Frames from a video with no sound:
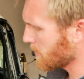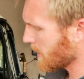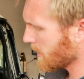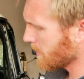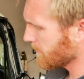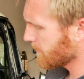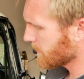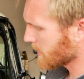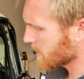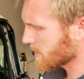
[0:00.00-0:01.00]
pad,
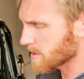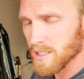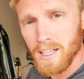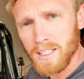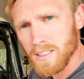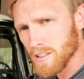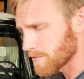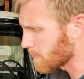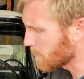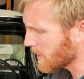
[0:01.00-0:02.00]
this is a nice little
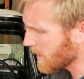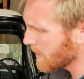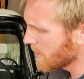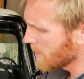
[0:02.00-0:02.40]
foam pad,